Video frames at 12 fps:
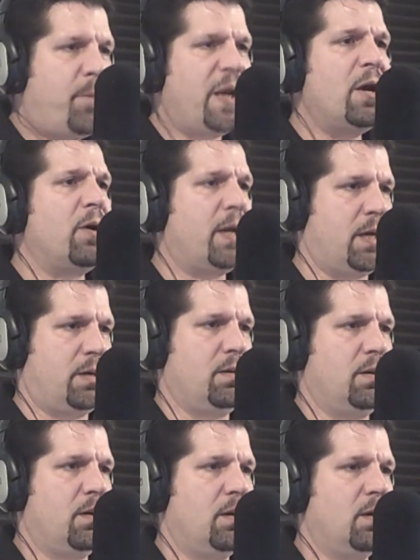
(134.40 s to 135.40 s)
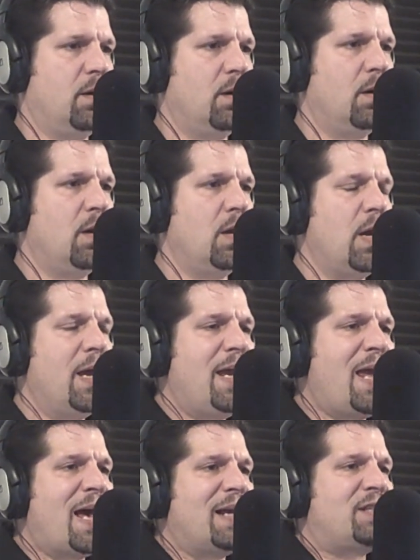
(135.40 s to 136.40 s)
Period.
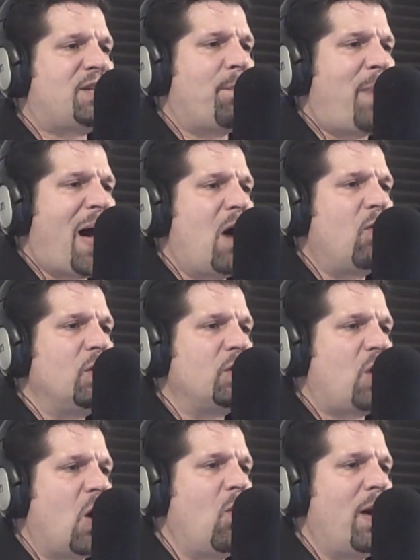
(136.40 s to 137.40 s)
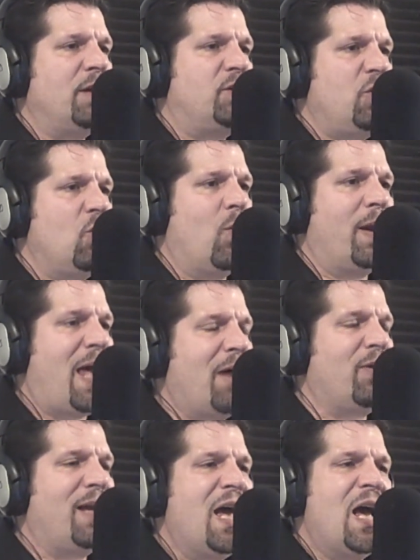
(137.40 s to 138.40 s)
He has the power to go and do
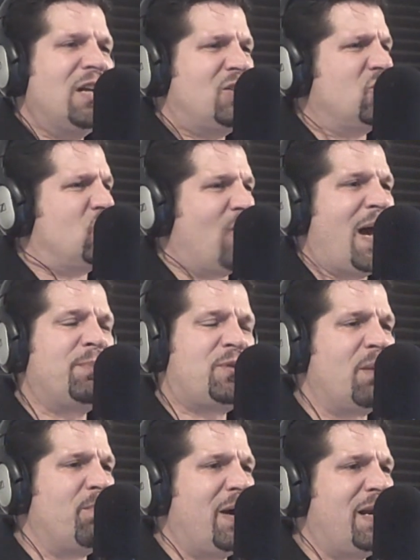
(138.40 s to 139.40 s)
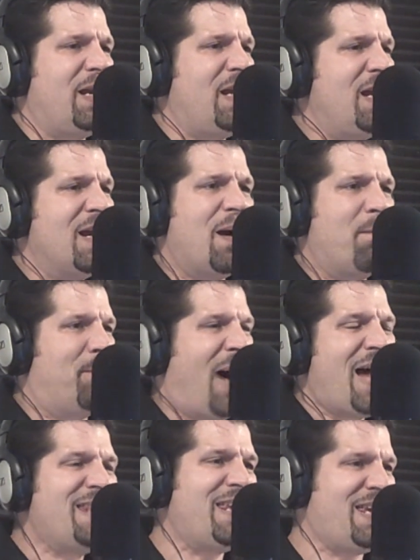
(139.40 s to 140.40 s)
whatever, to grab somebody
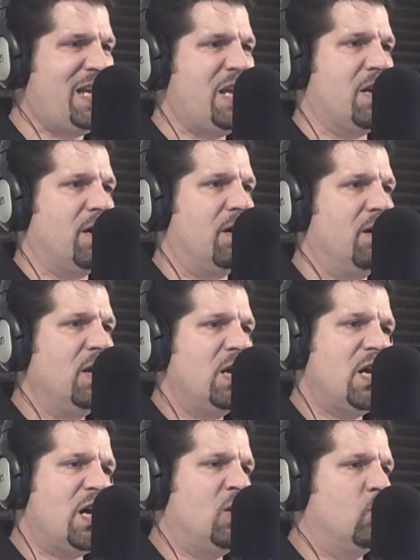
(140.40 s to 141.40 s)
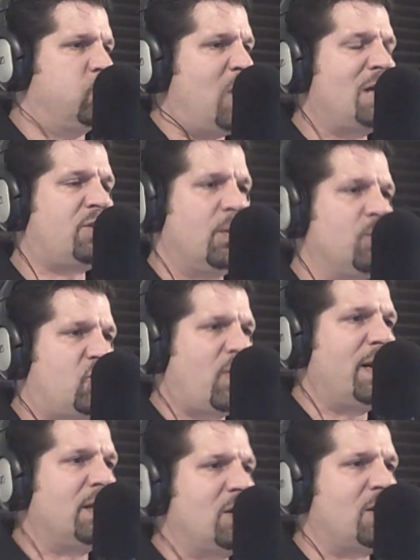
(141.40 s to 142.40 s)
by the ear and walk them
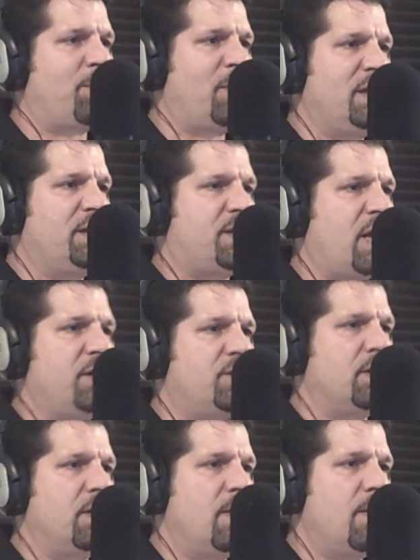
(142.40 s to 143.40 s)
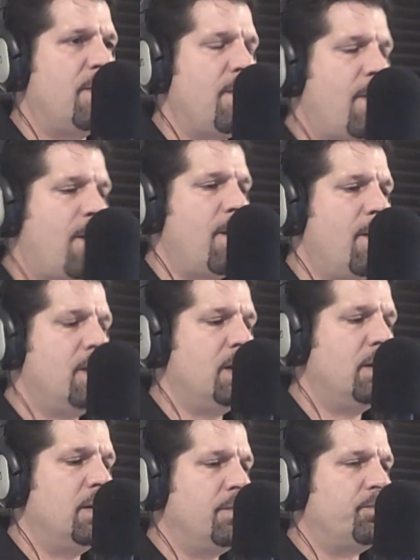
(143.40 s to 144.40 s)
straight into the police station.
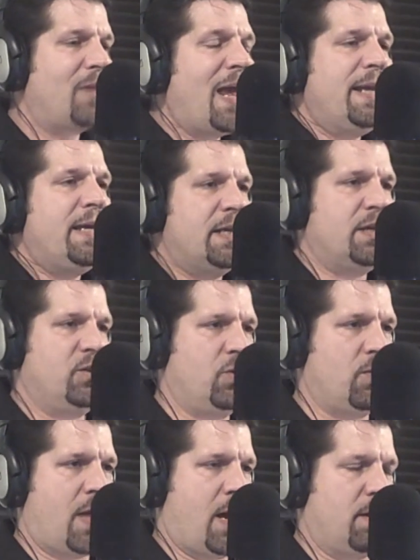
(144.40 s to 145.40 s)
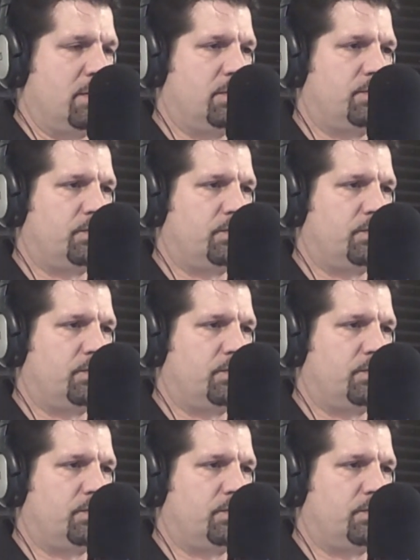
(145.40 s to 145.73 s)
And he didn't do that.